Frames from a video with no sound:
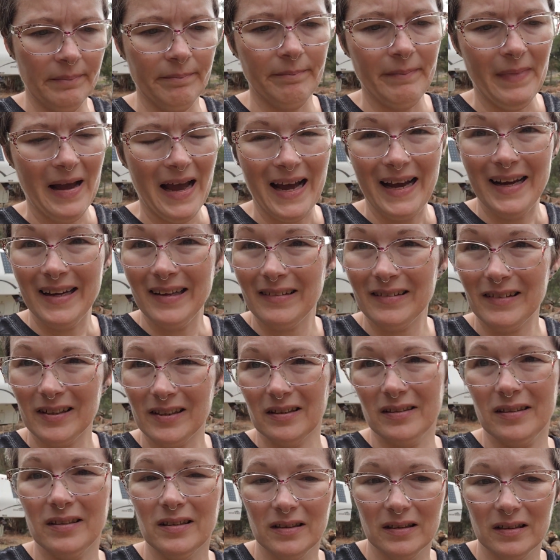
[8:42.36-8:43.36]

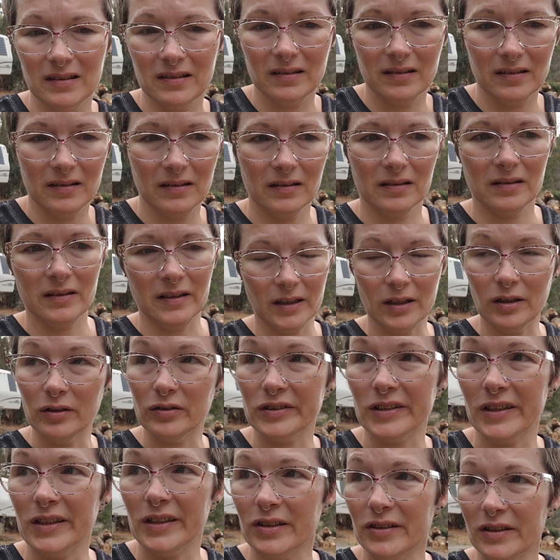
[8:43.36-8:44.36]
mat that
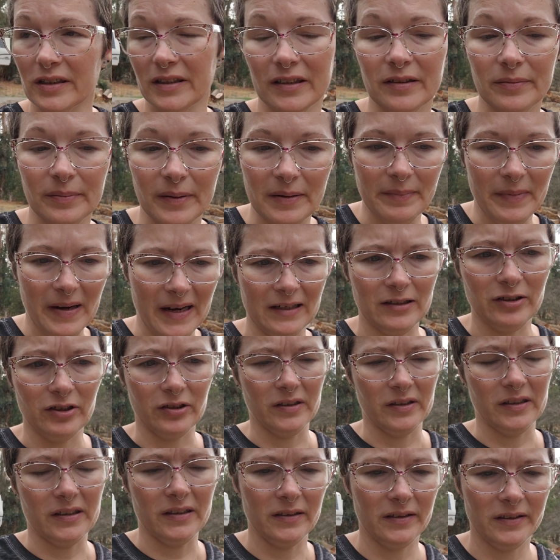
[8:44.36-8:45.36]
goes underneath my
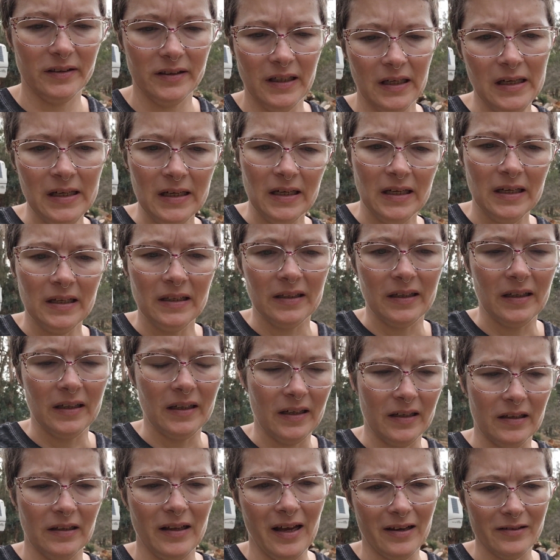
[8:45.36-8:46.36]
mattress
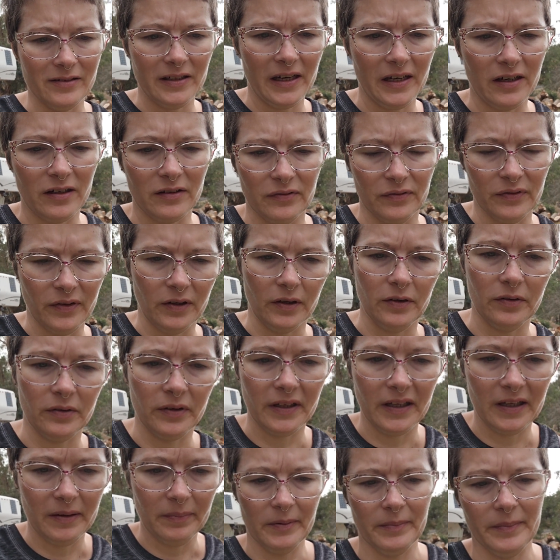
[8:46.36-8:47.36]
that allows airflow
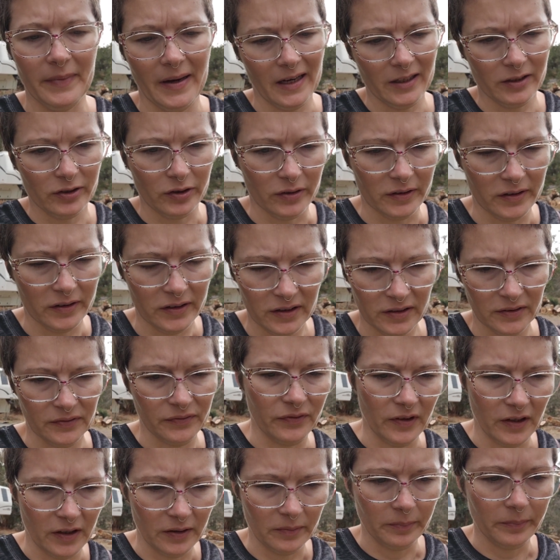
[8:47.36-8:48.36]
to keep the mattress
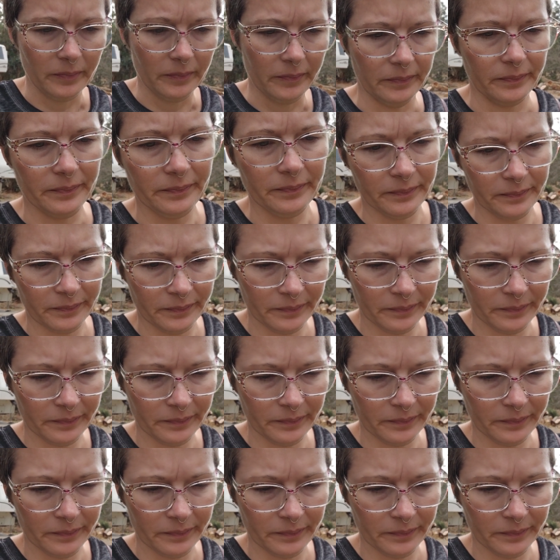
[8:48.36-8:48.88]
from